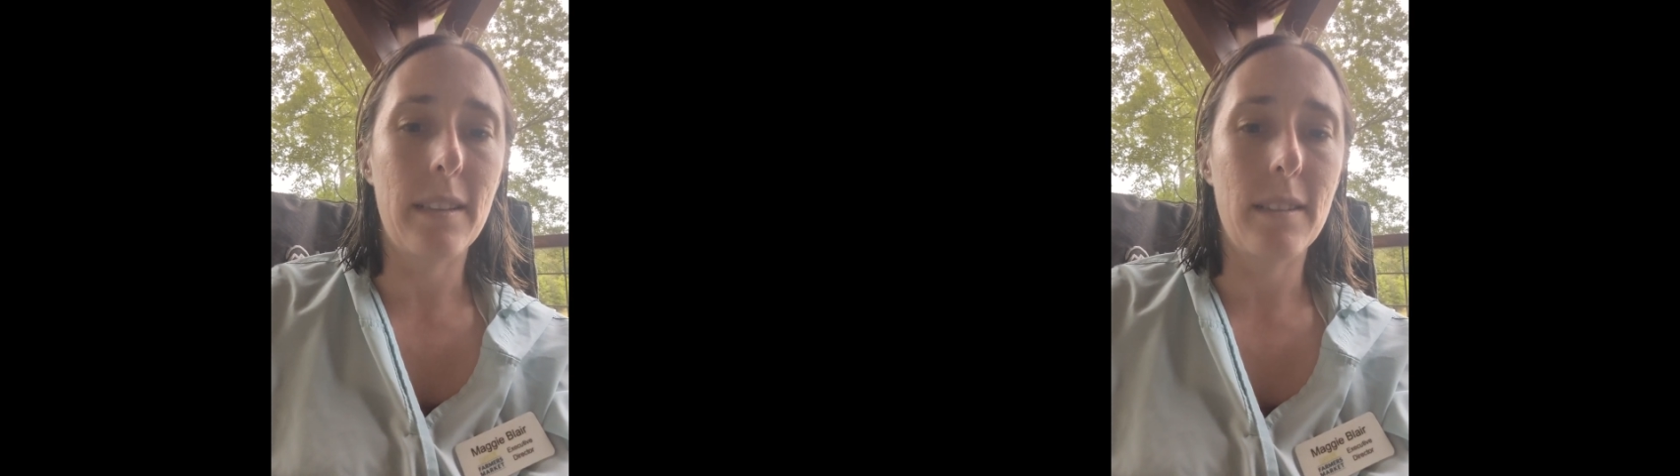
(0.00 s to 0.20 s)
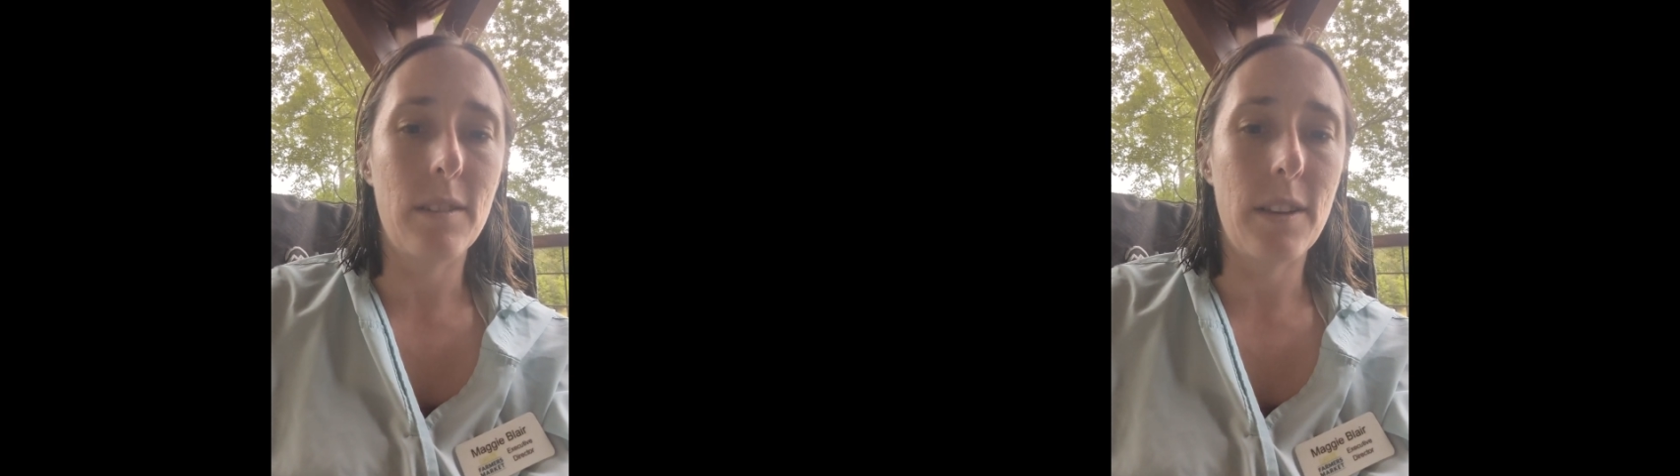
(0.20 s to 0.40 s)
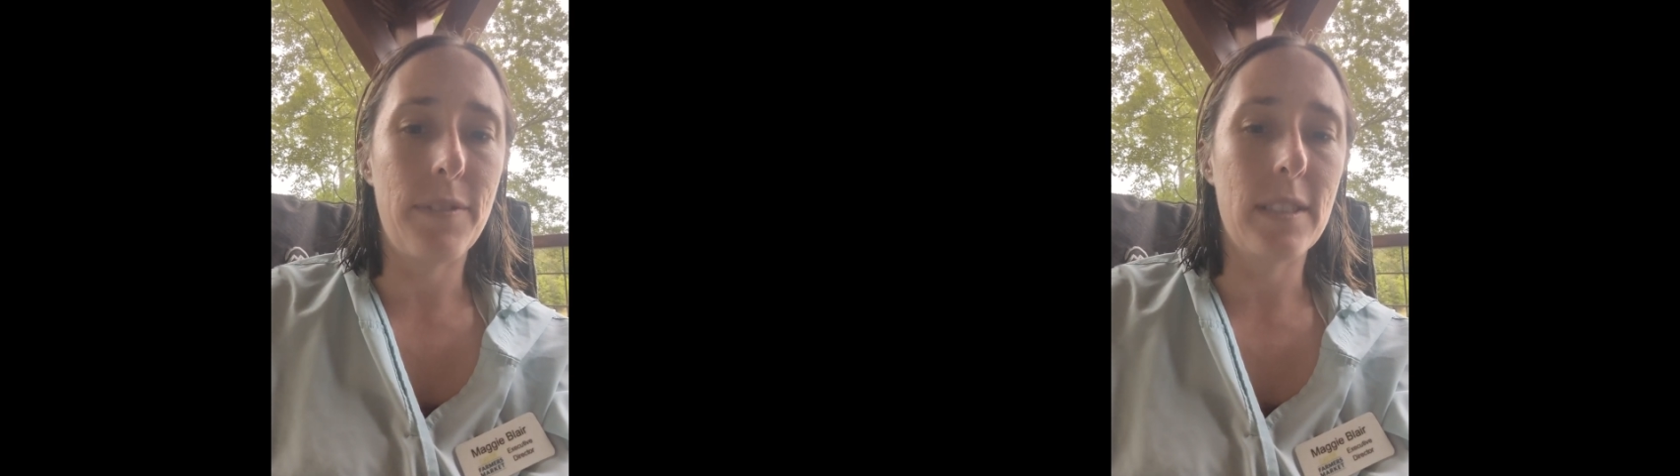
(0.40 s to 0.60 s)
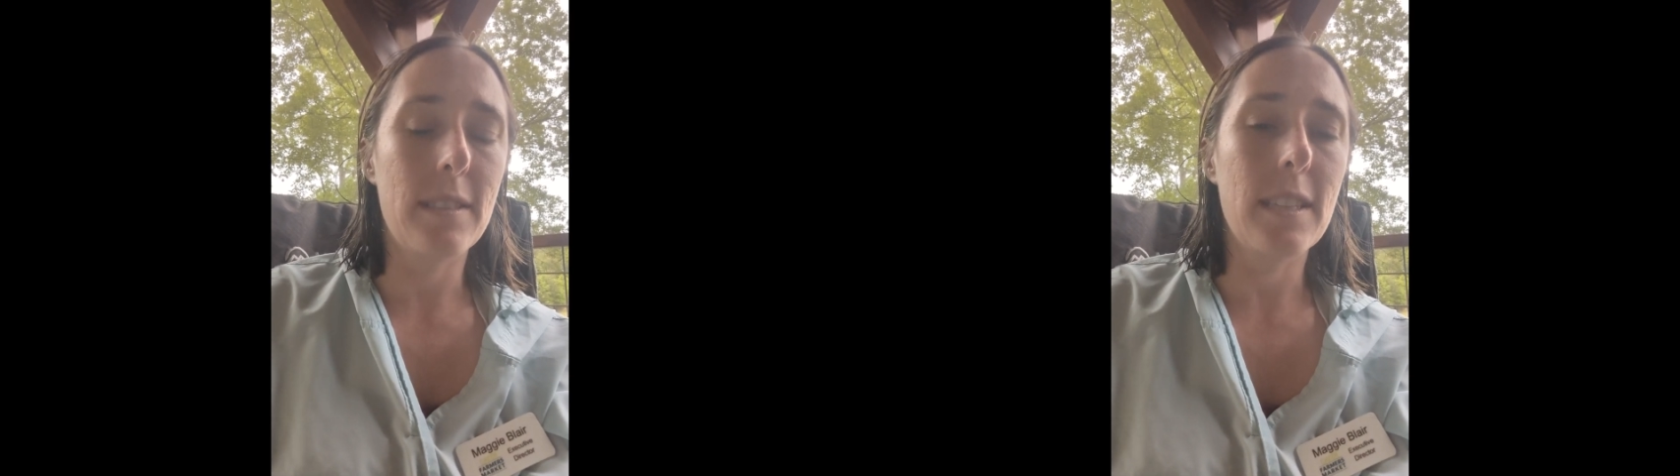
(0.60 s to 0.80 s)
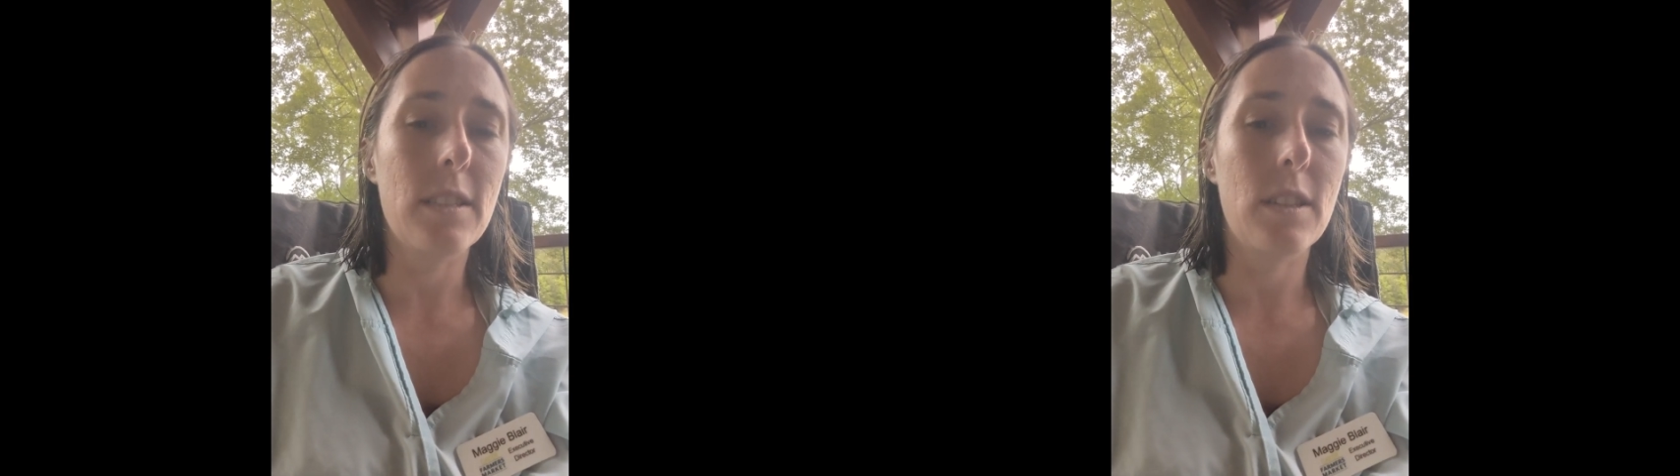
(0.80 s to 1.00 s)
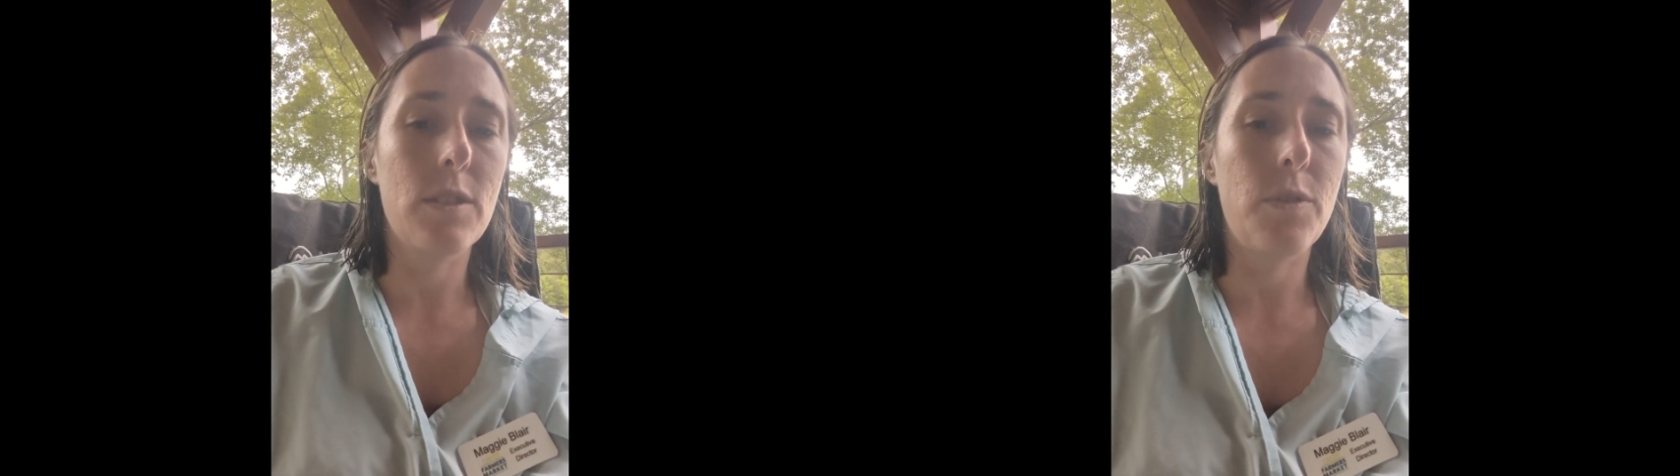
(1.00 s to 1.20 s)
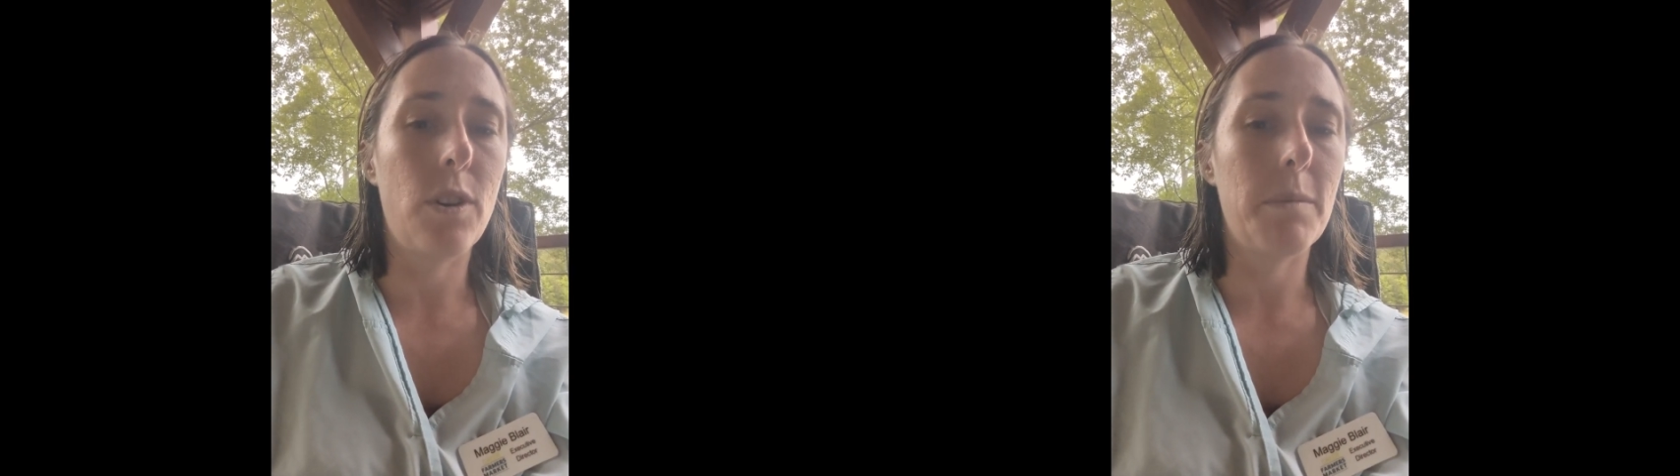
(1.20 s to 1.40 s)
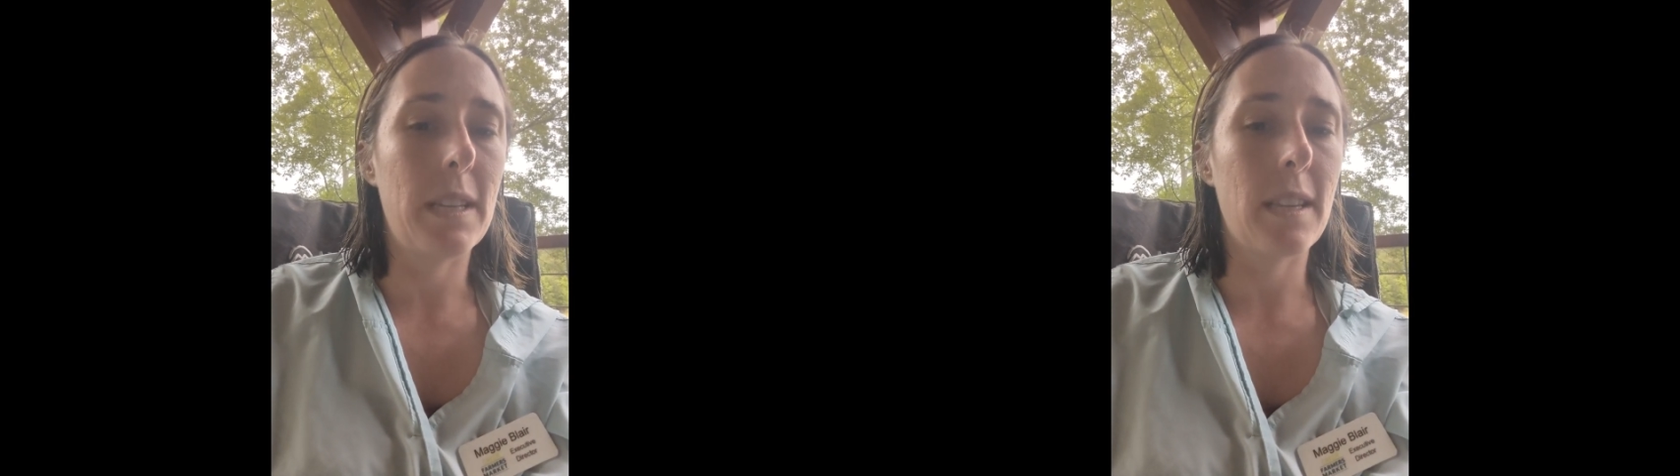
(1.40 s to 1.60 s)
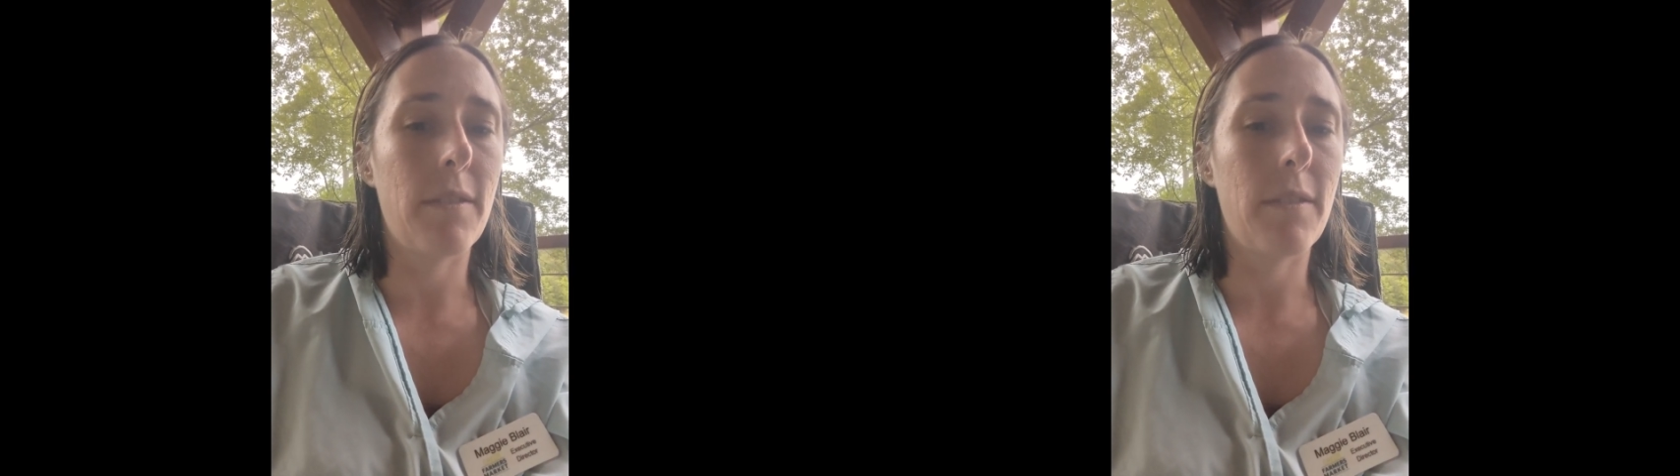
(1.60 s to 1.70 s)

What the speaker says: if it's listed as full, it means